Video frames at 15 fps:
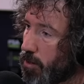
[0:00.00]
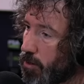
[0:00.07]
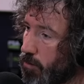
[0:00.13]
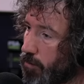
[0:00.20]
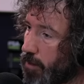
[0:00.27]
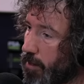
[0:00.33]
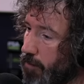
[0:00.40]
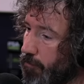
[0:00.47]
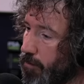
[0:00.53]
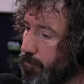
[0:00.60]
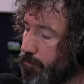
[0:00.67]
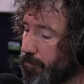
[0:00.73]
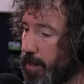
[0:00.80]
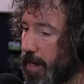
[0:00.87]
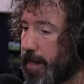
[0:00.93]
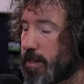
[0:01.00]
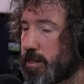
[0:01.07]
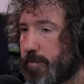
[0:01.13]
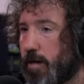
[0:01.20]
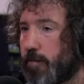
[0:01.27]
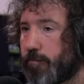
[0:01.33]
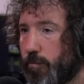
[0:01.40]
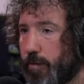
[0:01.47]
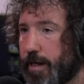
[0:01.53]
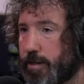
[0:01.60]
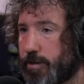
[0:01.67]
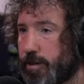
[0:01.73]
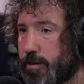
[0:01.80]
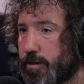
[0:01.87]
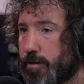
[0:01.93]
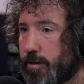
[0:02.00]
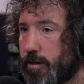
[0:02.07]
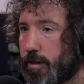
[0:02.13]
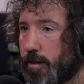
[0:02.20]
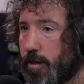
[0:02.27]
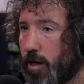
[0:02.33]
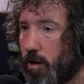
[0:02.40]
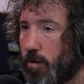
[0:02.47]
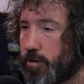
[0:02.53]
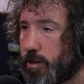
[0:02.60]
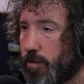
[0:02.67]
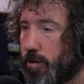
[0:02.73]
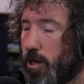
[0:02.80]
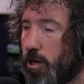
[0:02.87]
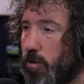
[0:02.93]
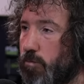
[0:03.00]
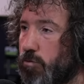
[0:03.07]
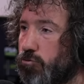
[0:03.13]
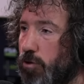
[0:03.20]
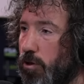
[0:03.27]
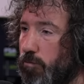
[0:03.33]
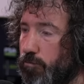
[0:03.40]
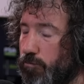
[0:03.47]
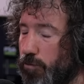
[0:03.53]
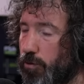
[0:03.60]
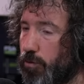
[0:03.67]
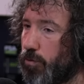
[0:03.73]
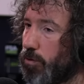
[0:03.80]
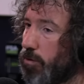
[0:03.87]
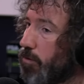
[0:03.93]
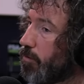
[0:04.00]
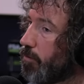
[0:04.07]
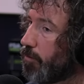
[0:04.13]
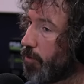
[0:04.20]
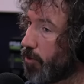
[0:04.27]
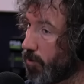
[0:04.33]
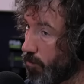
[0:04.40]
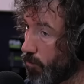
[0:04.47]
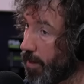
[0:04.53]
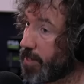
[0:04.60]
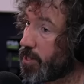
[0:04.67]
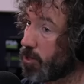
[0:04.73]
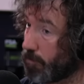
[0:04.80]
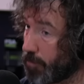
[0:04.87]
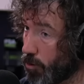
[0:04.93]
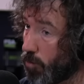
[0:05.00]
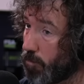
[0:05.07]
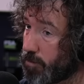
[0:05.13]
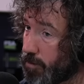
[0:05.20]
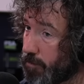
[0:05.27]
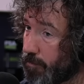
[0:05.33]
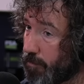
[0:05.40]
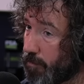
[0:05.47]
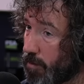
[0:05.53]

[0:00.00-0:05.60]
You'll get given X amount for wages. Also, the homegrown rule, the, the wages will be upped.